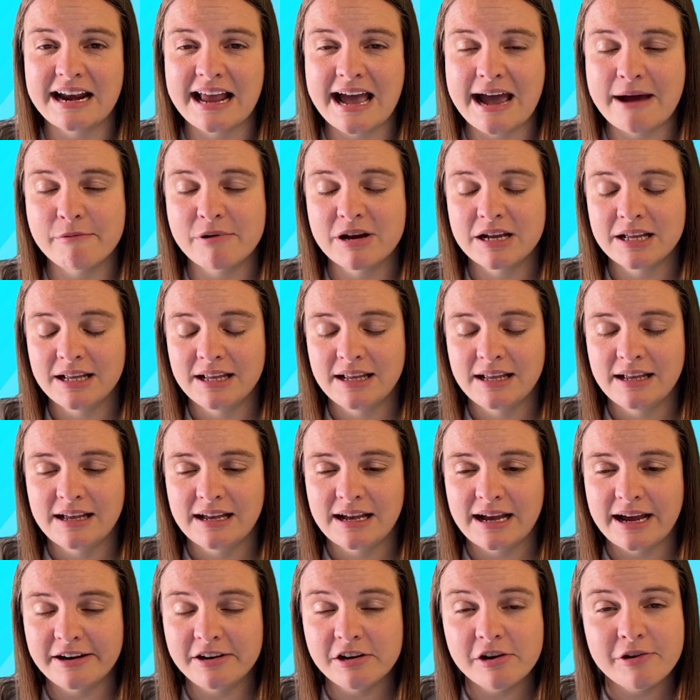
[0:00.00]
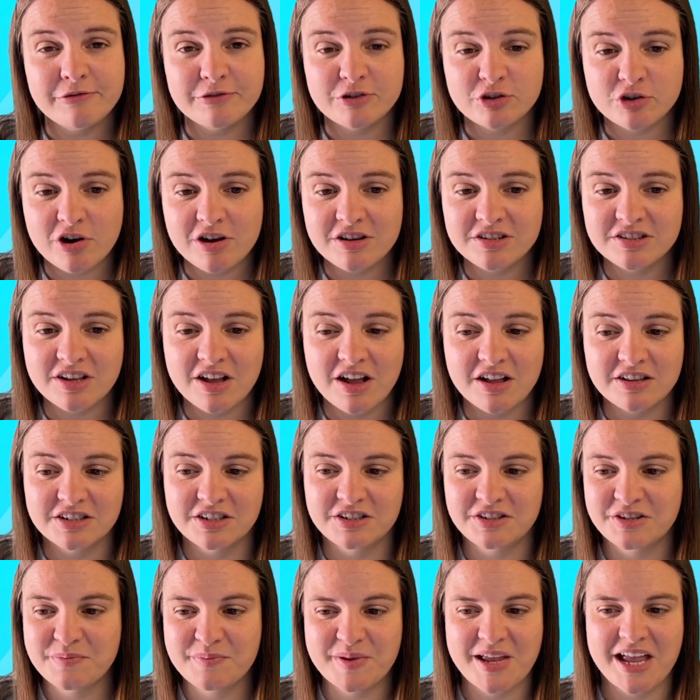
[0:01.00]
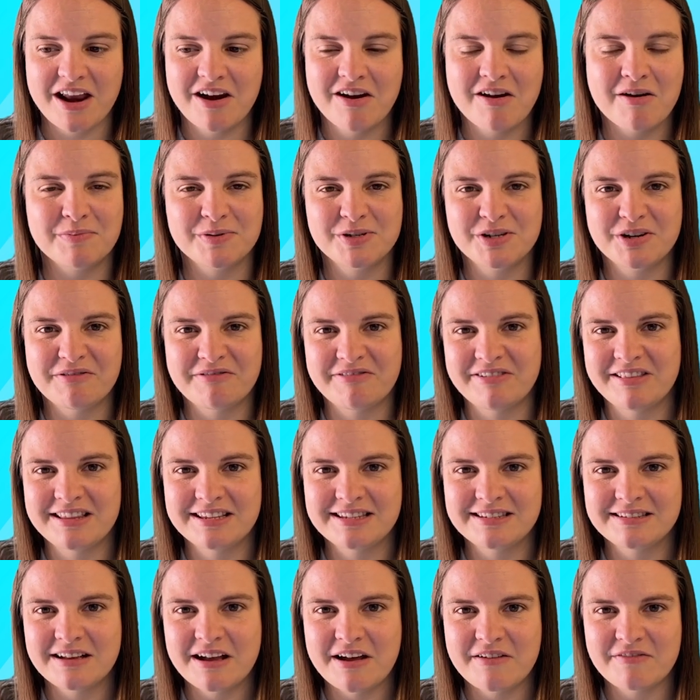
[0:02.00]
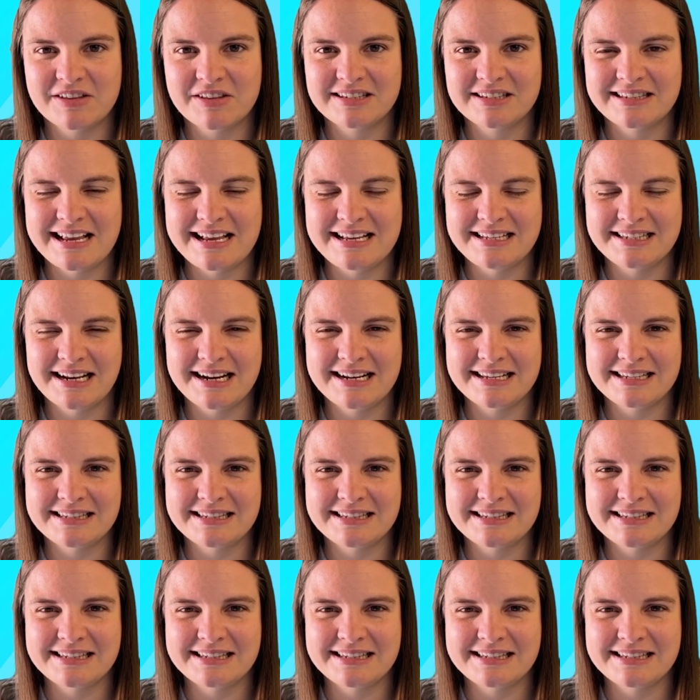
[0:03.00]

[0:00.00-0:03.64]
Now, I'd love Trossard to be an option for the start of the season.